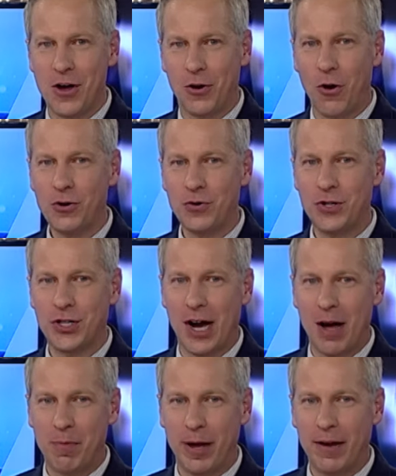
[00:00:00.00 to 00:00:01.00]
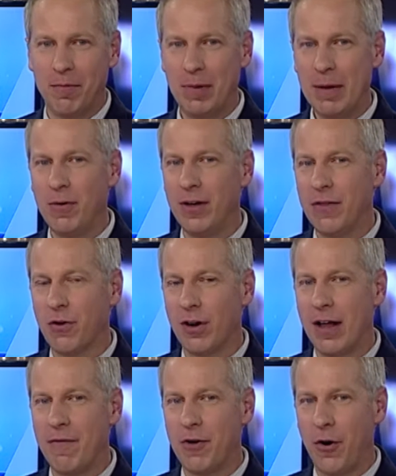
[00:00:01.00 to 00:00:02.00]
Grocery shopping, people either
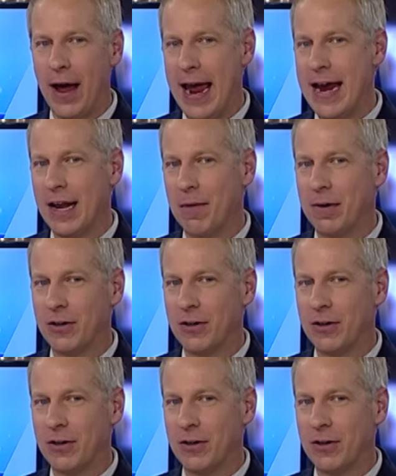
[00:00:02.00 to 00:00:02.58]
love it or hate it,